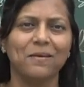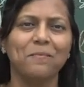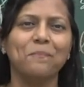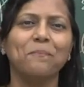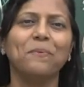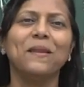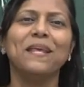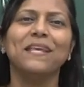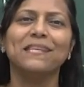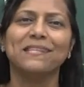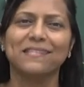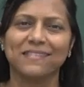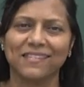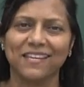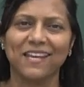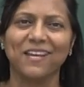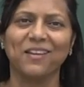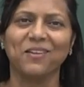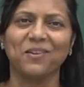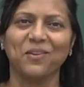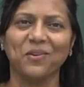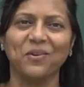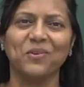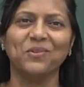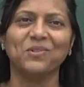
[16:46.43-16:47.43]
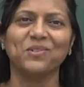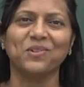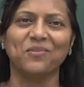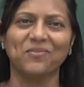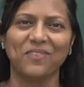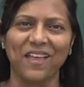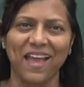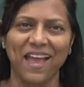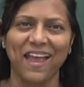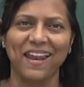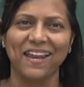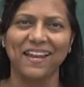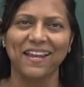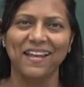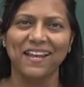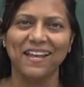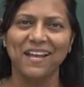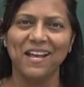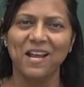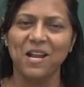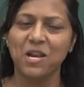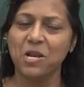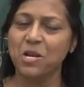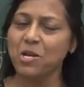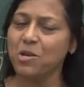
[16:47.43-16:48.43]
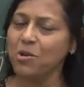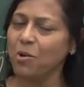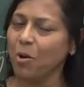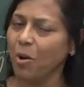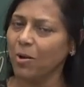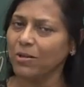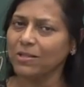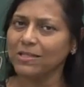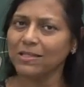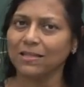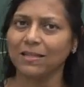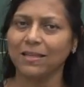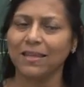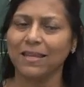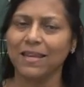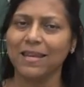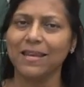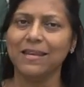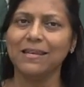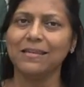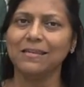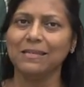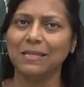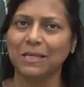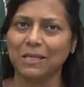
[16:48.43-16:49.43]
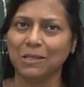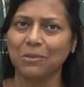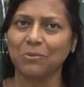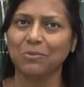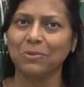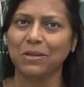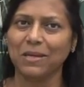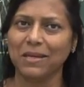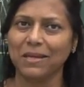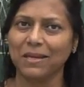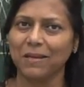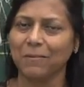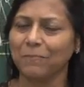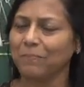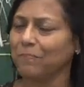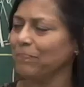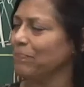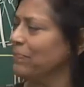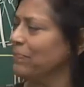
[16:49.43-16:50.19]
Please take note of that. Not in degree.